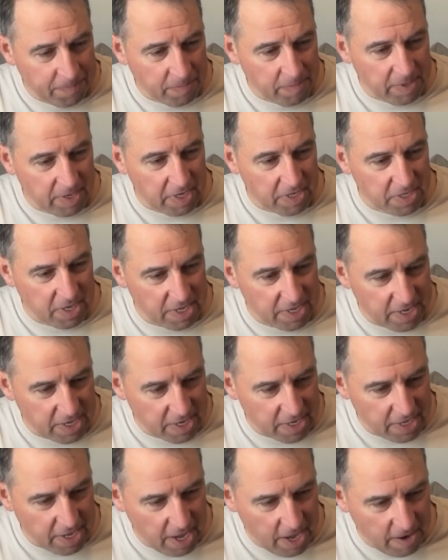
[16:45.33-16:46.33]
because I
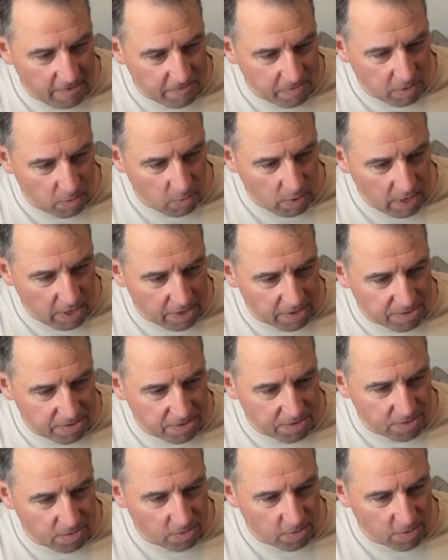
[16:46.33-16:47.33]
didn't have the wealth
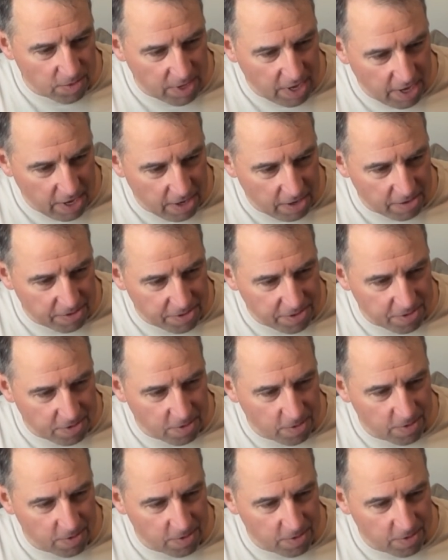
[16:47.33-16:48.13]
or the health